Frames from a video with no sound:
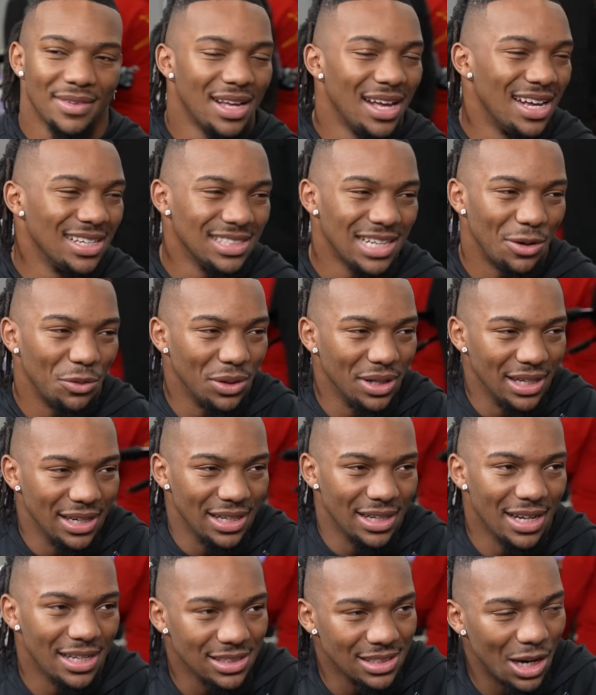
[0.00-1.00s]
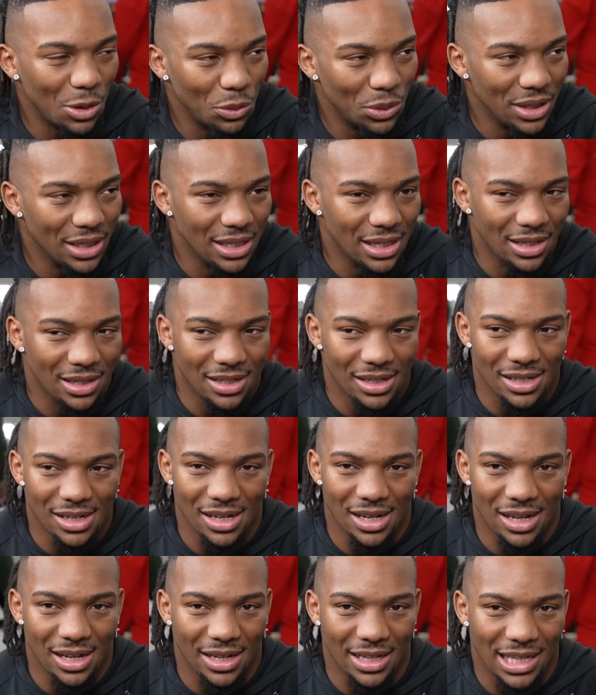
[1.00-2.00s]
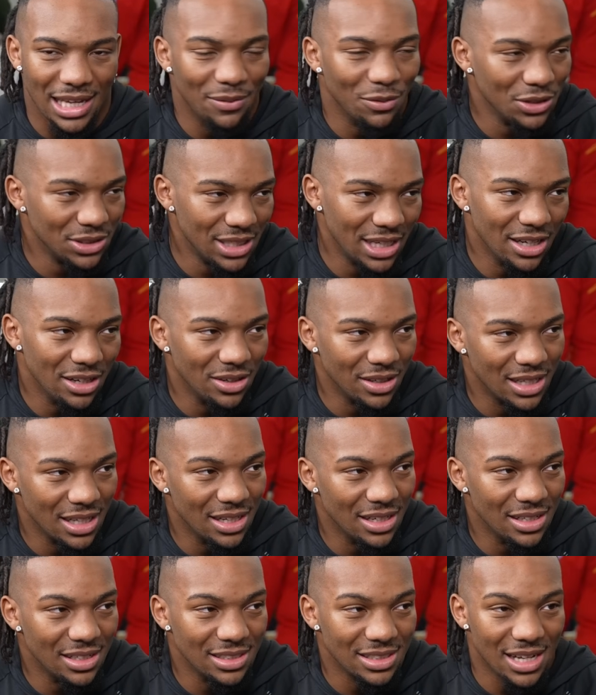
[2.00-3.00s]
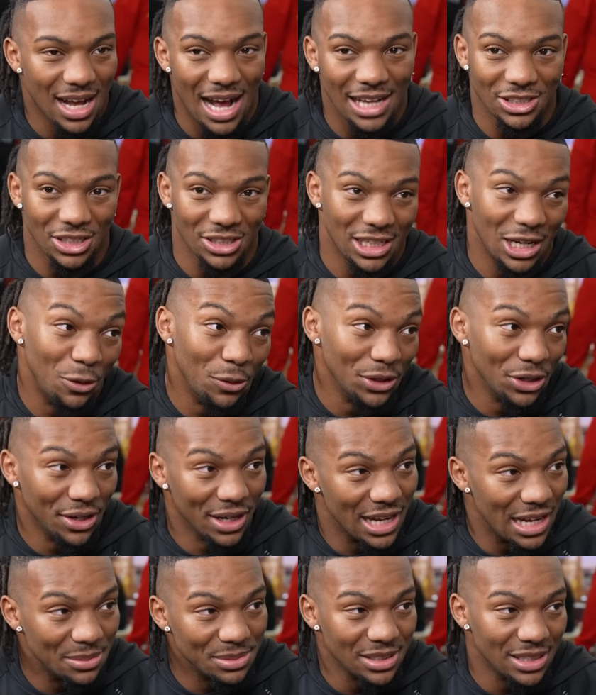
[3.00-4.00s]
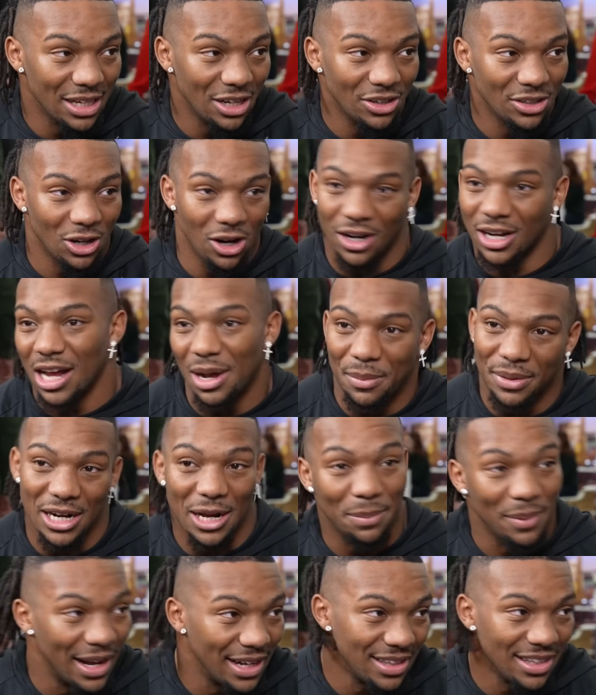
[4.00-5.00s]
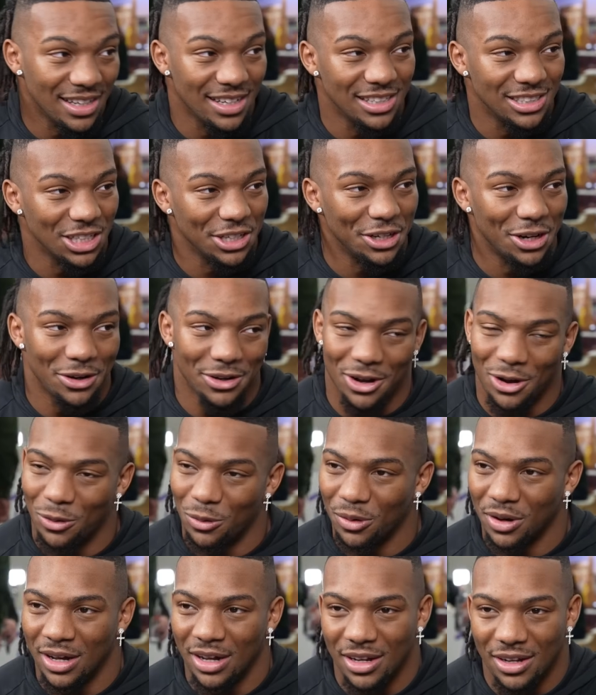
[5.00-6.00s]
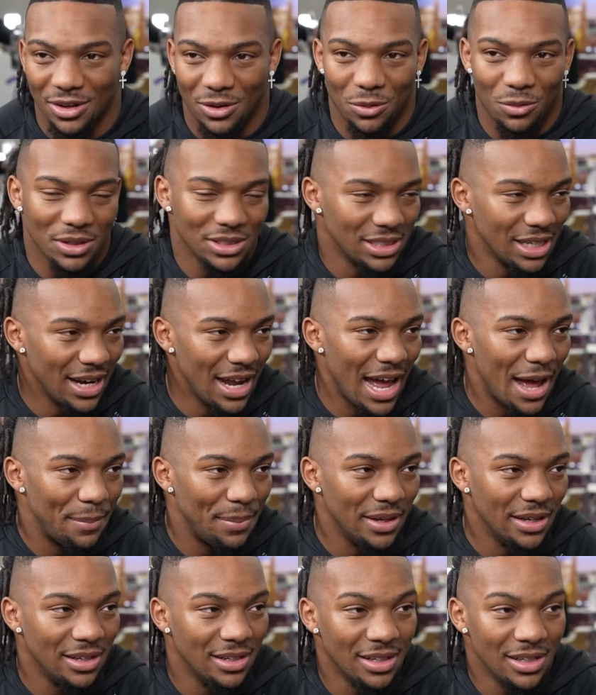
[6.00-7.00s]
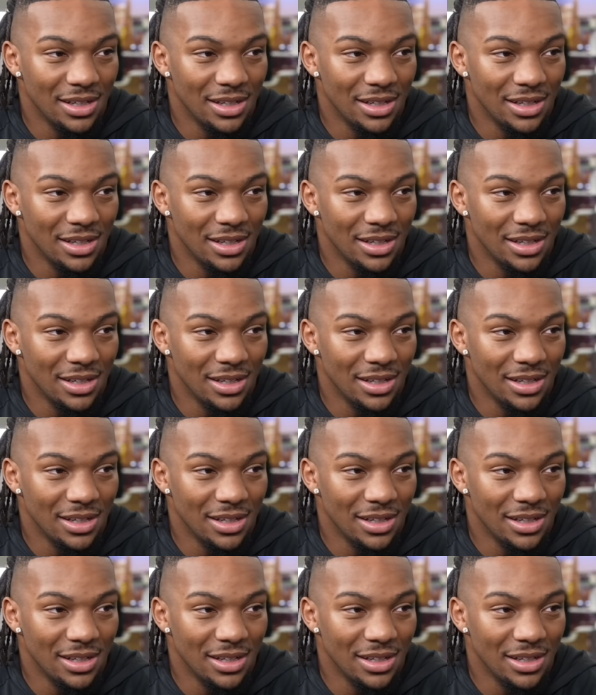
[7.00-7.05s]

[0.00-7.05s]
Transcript: it's not really a give or tell, because guys are good with their hips and they're coming up like this, so you don't know what's gonna happen.